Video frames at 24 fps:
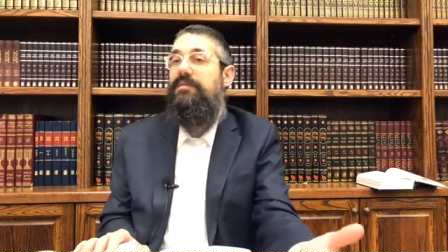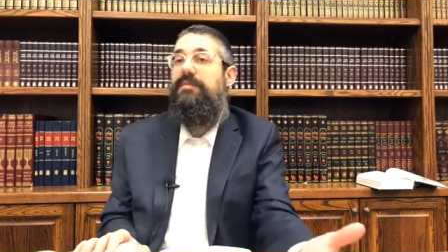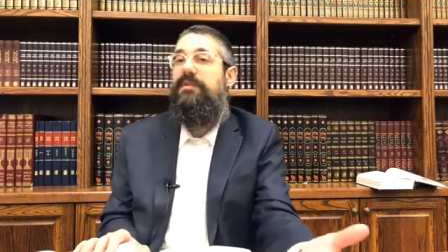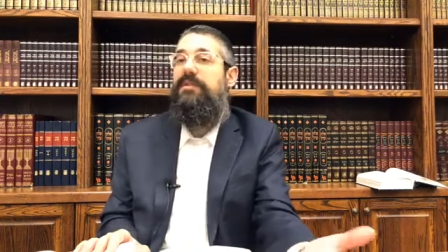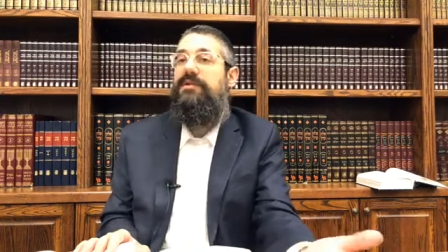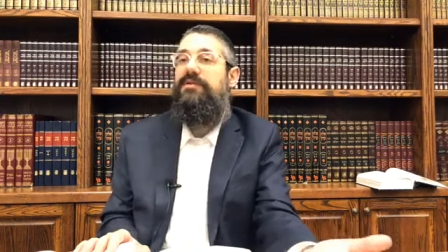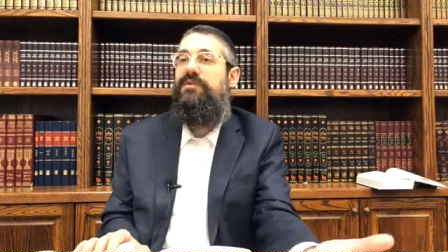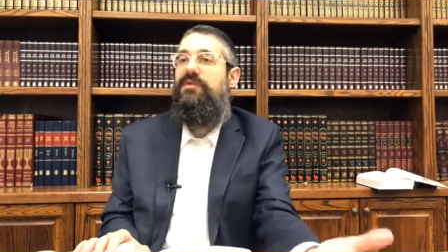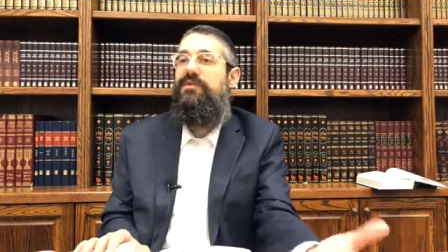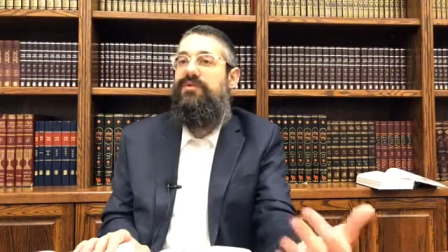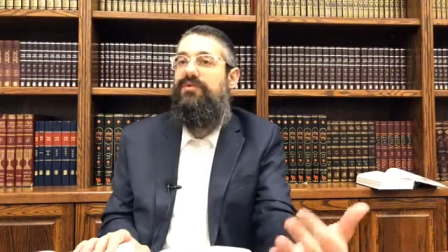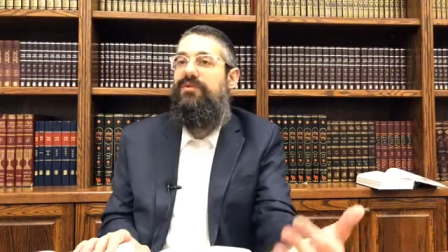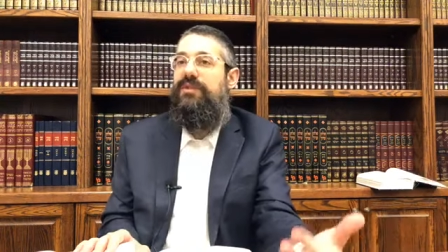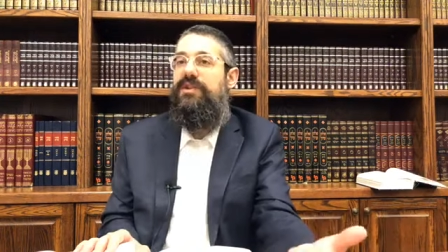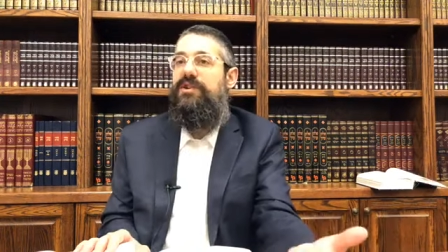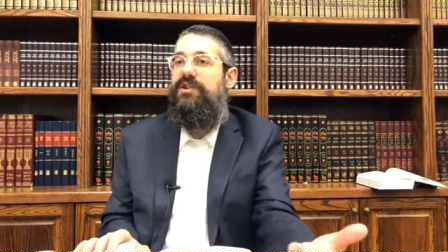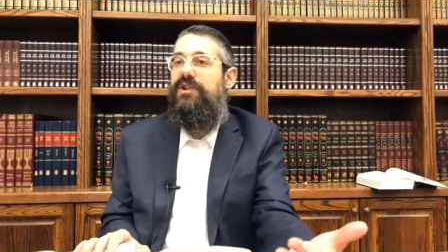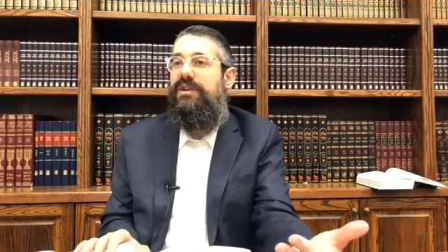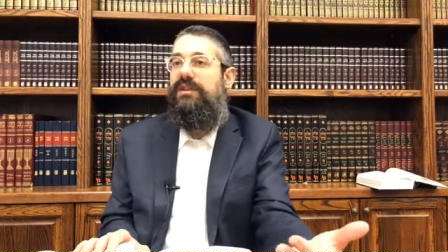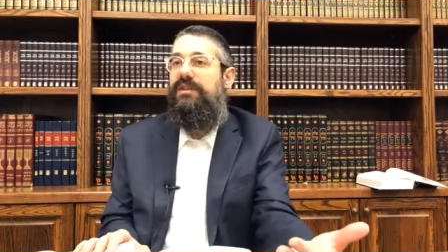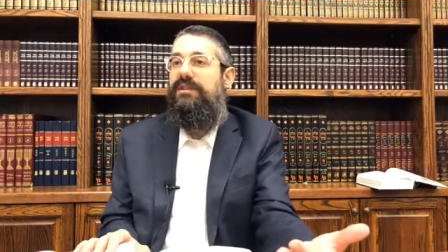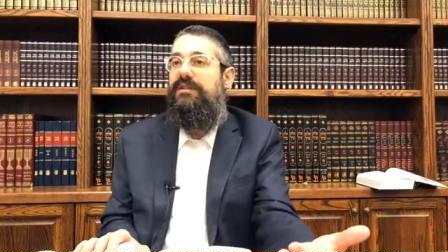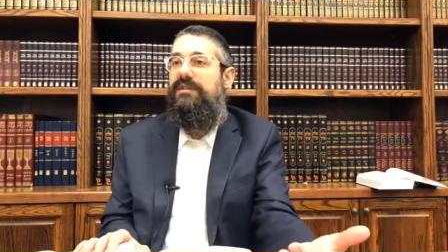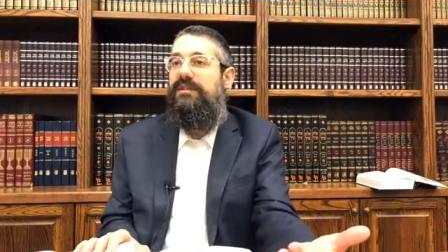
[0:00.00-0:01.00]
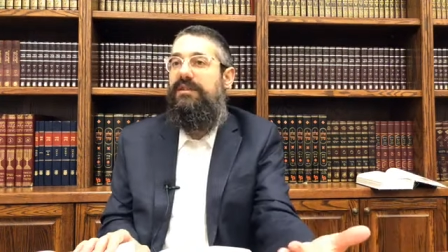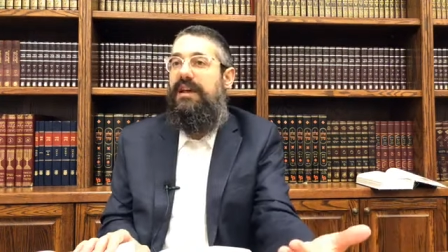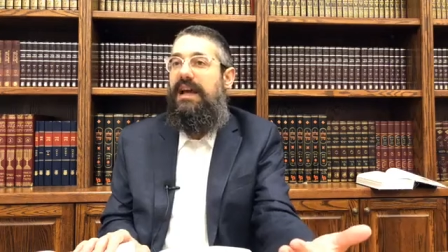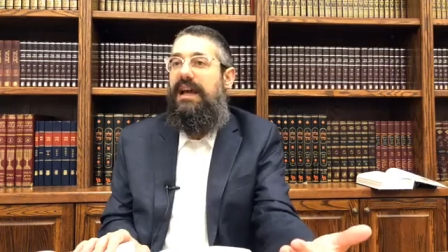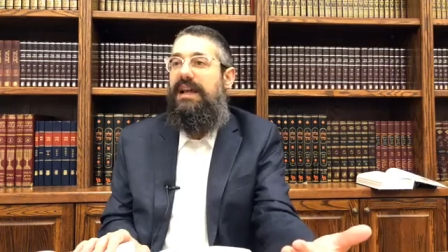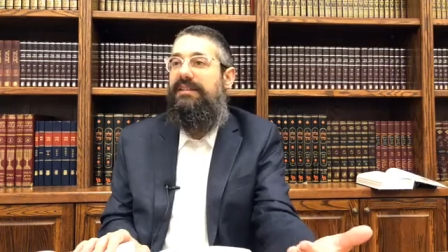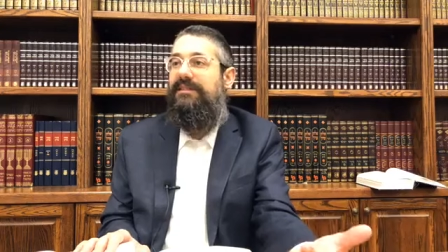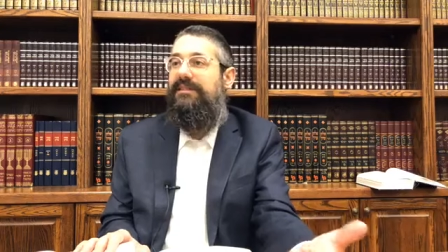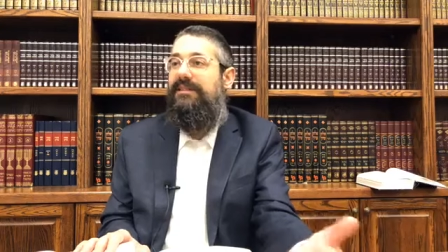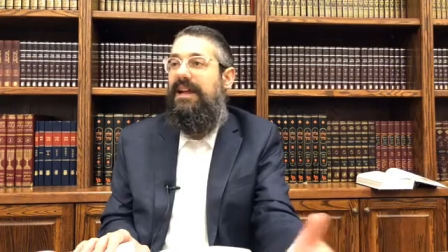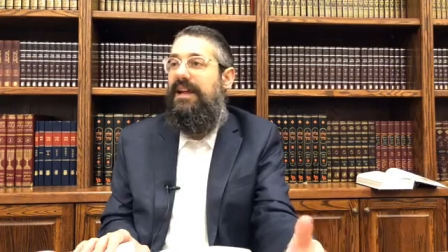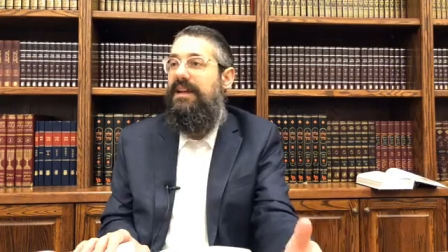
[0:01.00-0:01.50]
Because nutrition
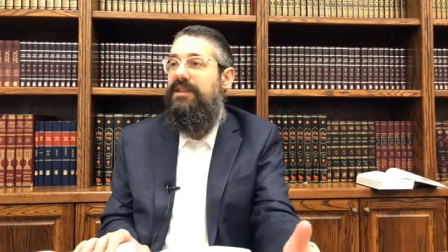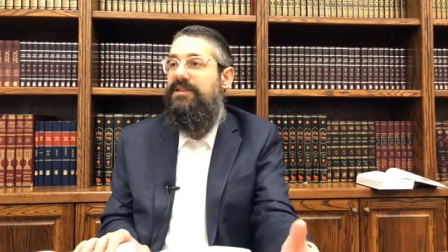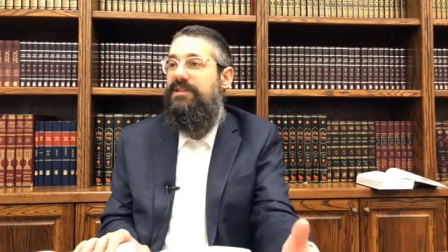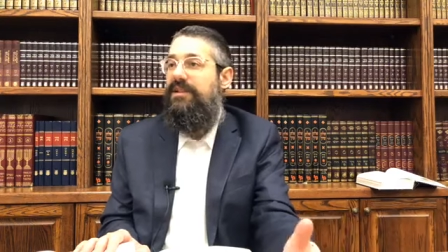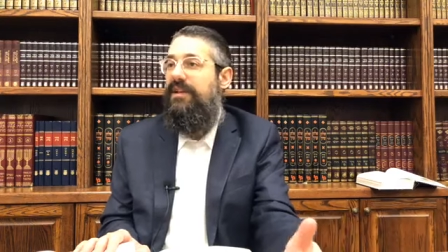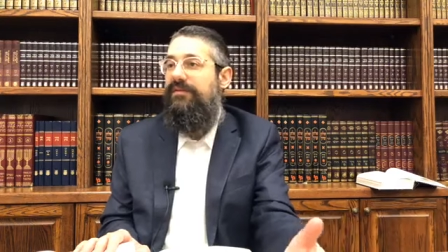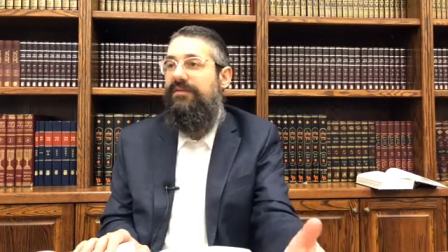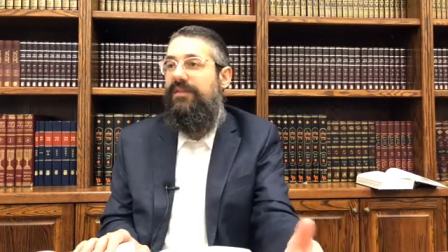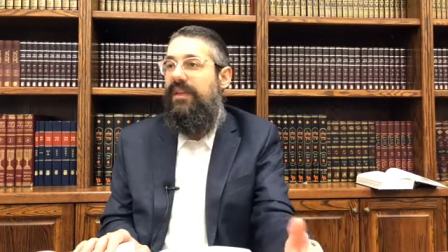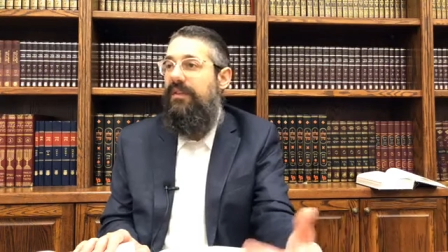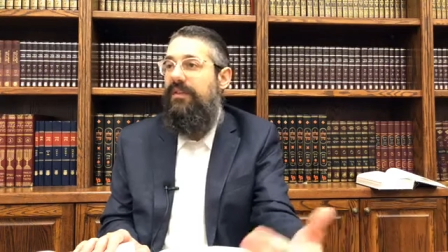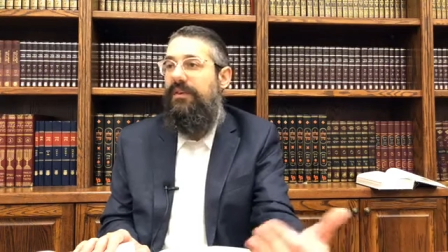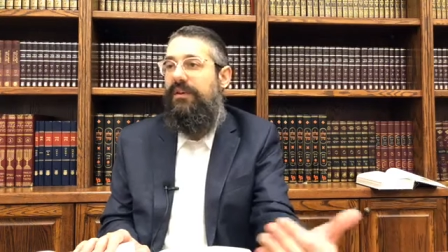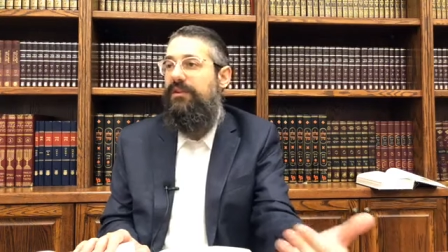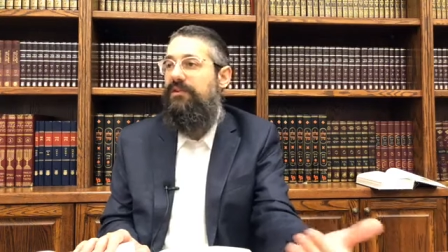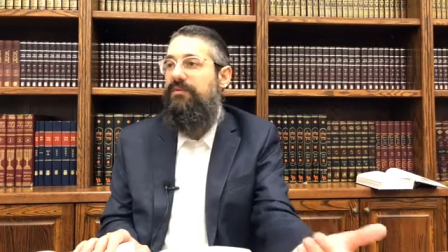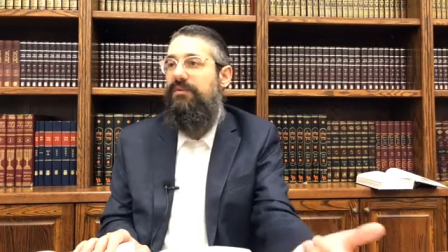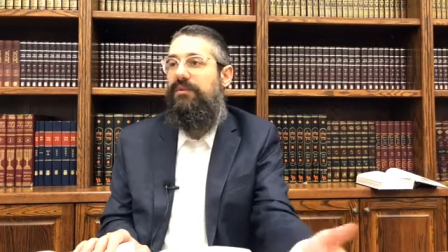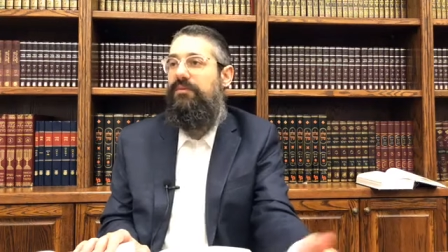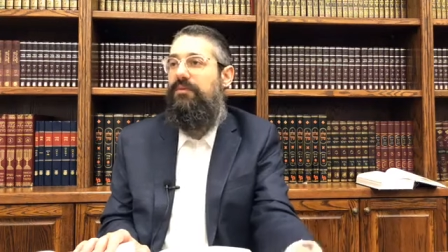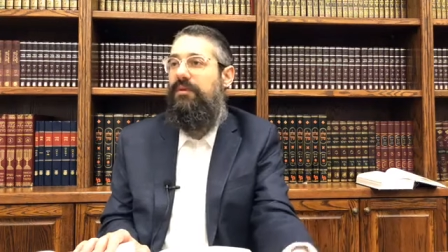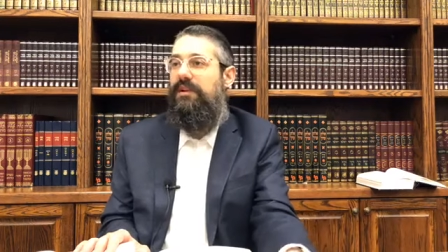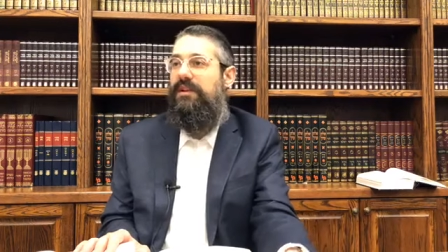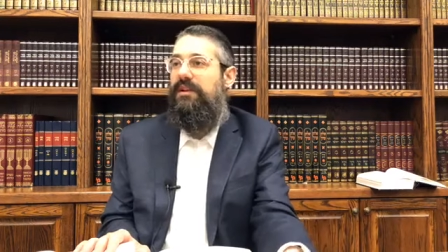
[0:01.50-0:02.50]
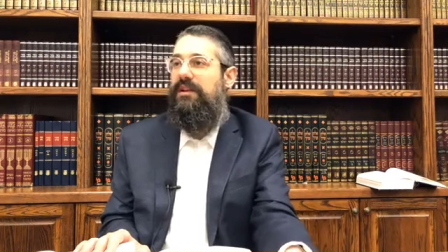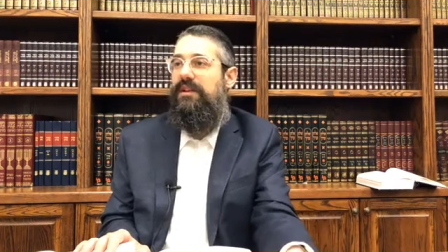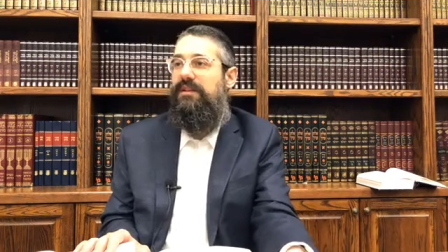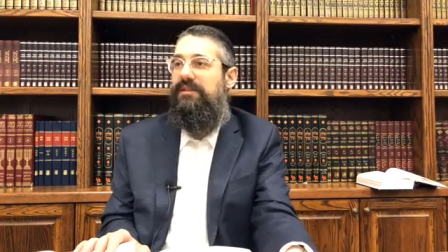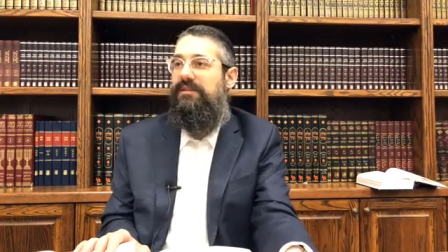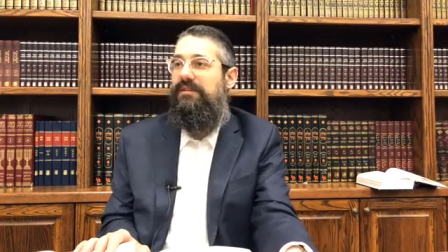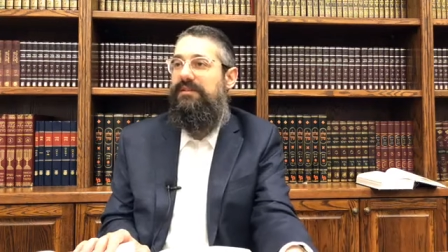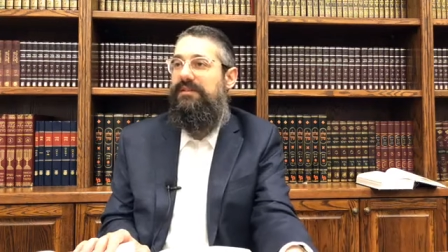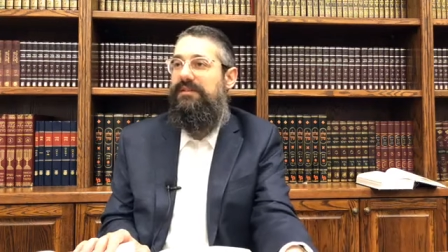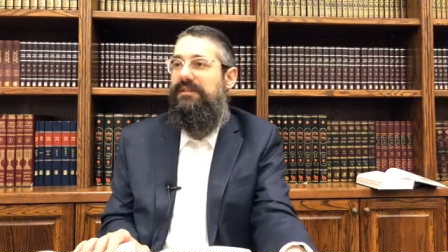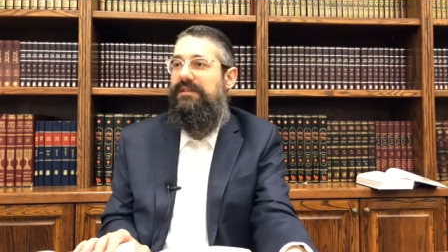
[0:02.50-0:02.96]
and taste have nothing to do with one another.